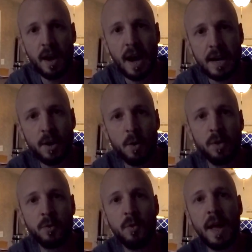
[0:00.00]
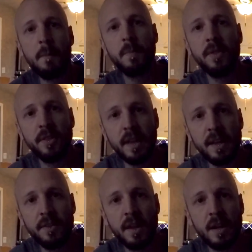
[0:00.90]
I know through
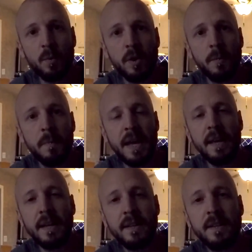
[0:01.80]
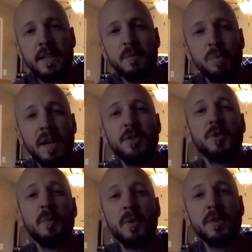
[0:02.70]
empathy that it will make a
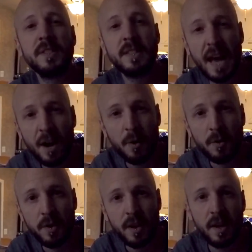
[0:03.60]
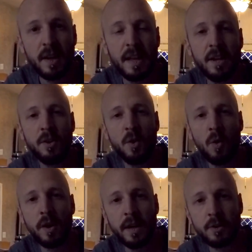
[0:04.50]
displeasurable sound in
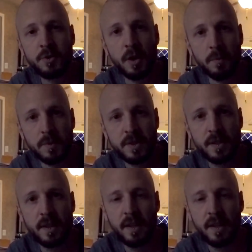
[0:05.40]
your eardrums.